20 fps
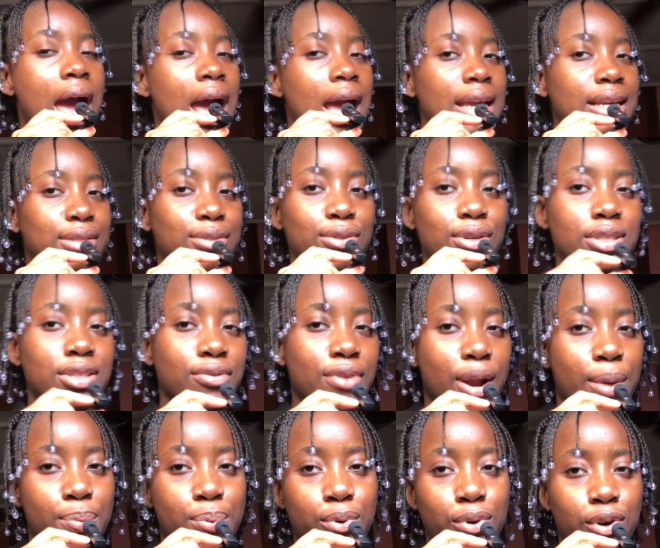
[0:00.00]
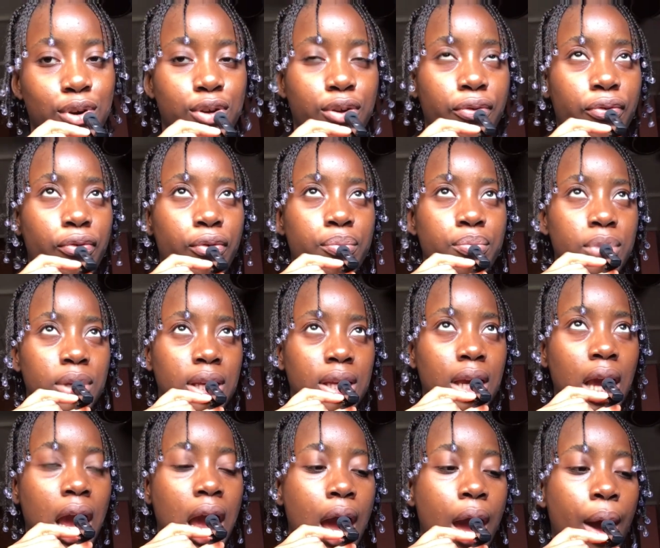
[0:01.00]
It's not the right product for me,
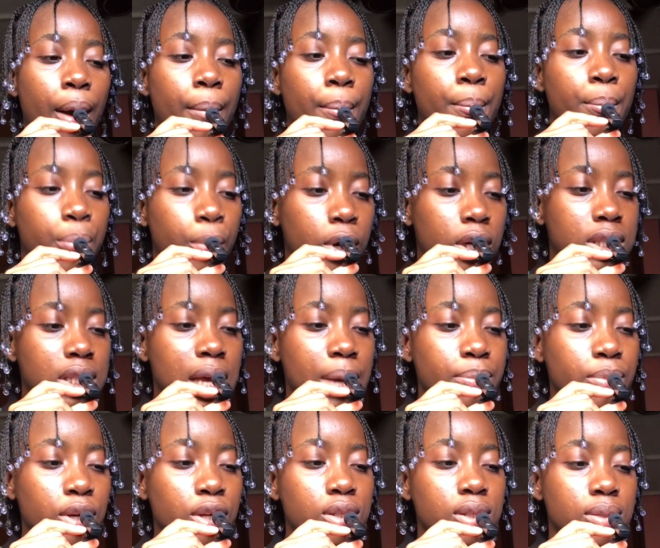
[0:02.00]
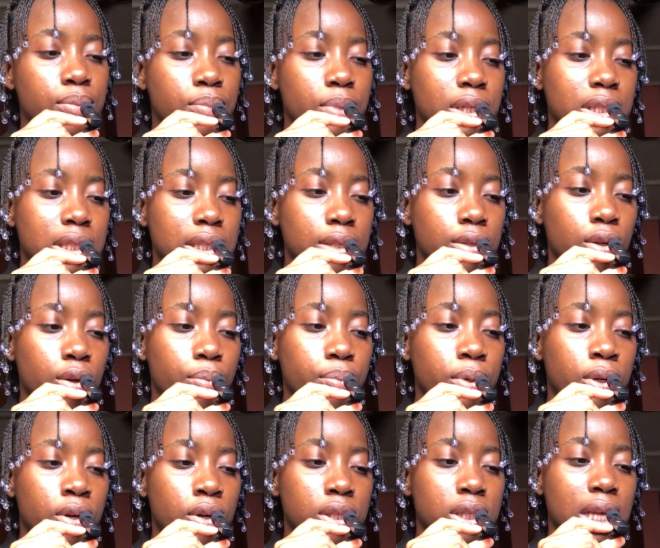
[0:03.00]
but I'm going to mix it up
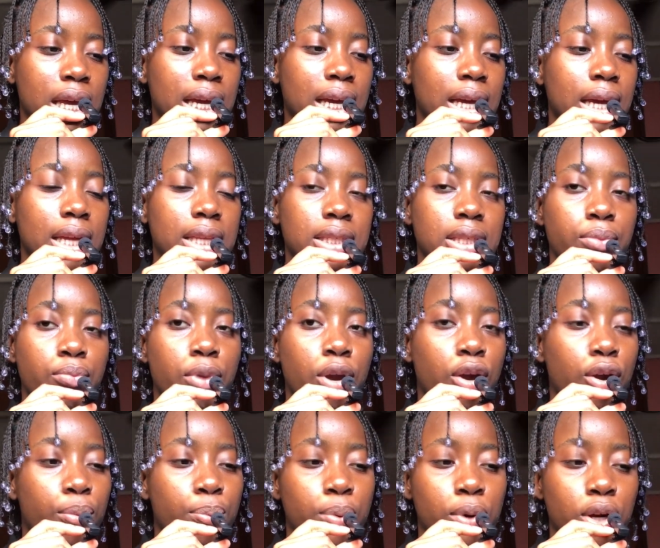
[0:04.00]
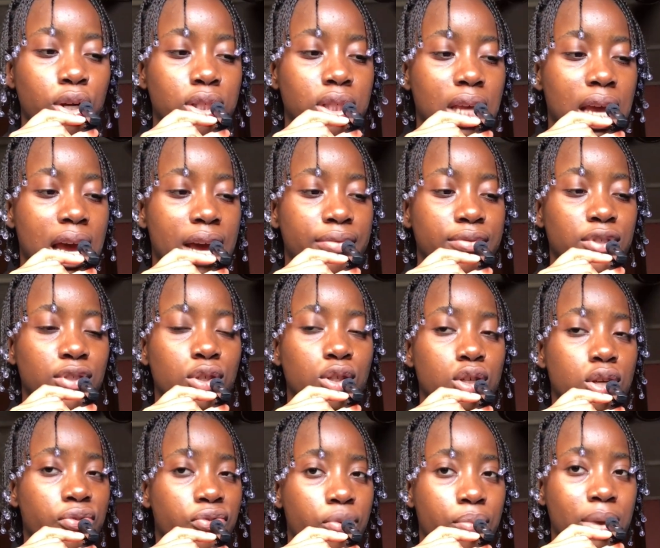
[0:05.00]
because like the makeup products I have is not
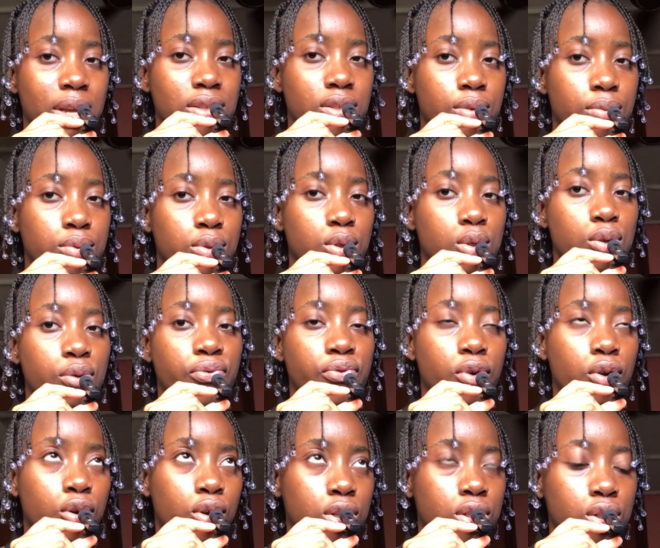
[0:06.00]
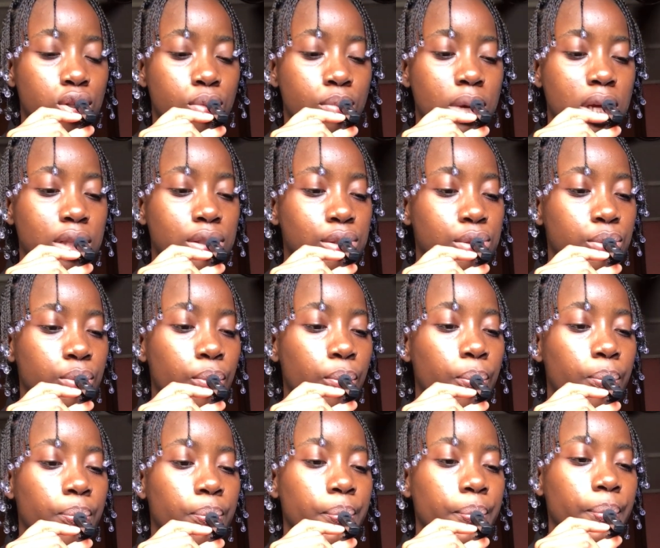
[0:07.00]
just for myself, it's also for customers. So
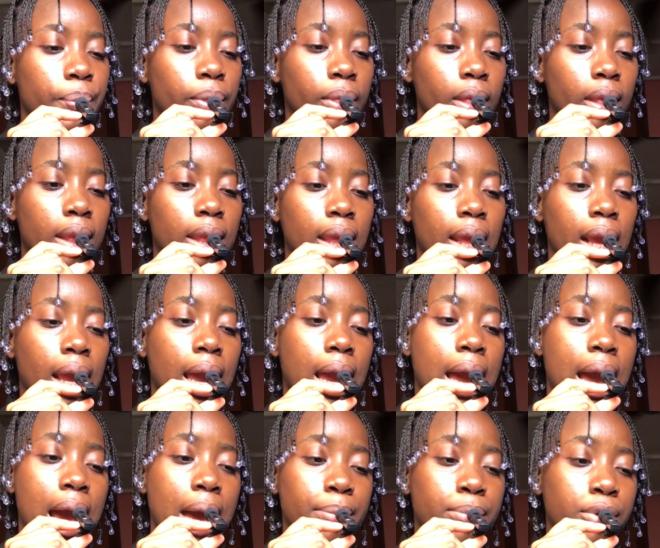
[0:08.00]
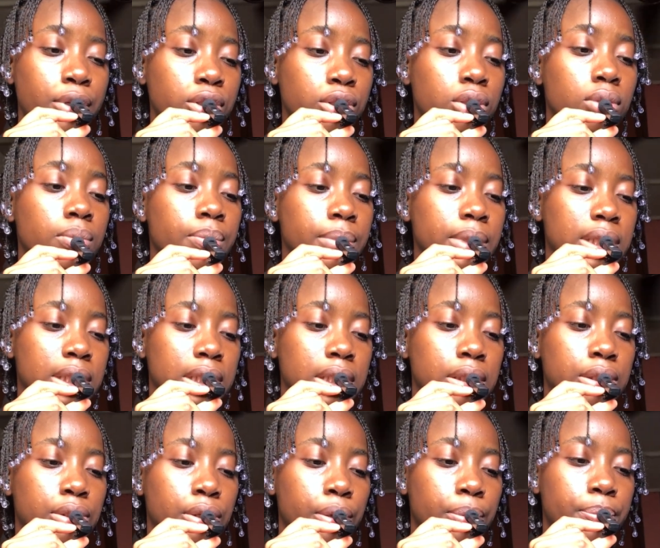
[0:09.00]
I'm going to mix
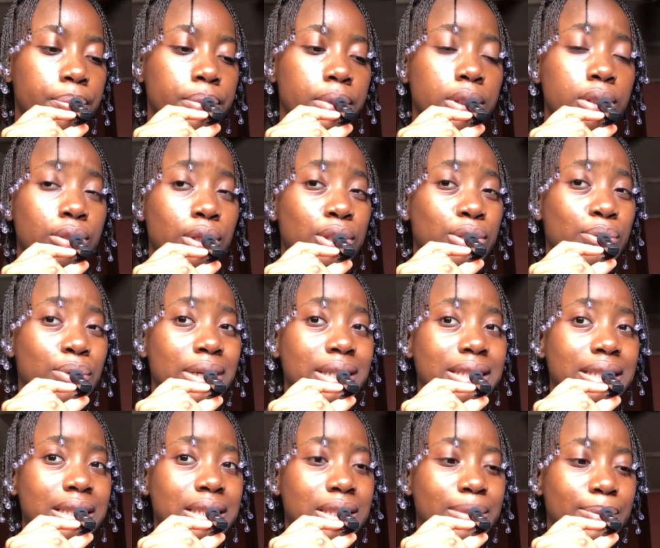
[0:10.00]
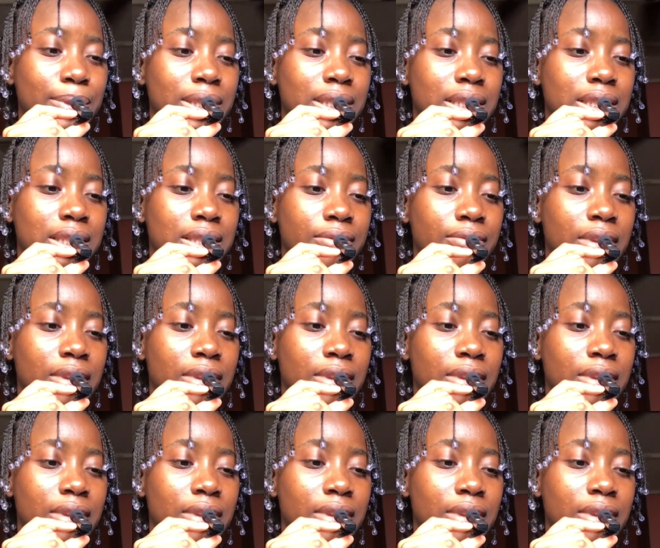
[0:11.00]
it up. It was quite expensive.